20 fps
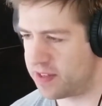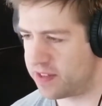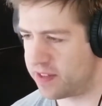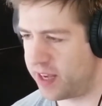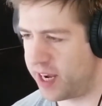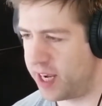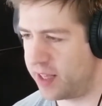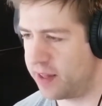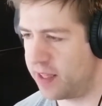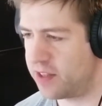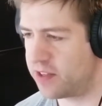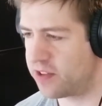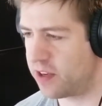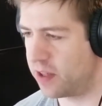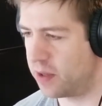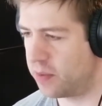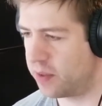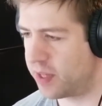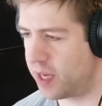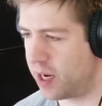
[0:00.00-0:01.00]
slightly so
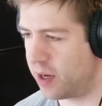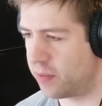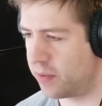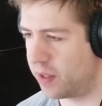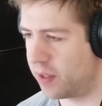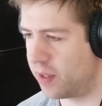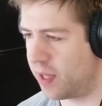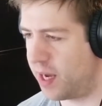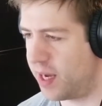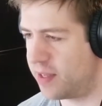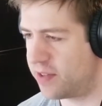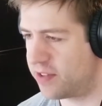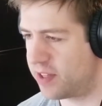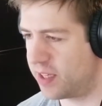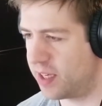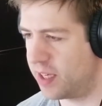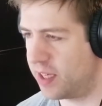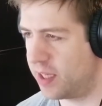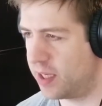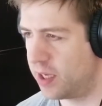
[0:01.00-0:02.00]
that without
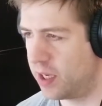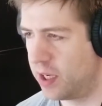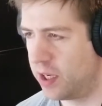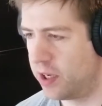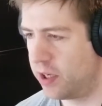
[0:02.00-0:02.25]
realizing it,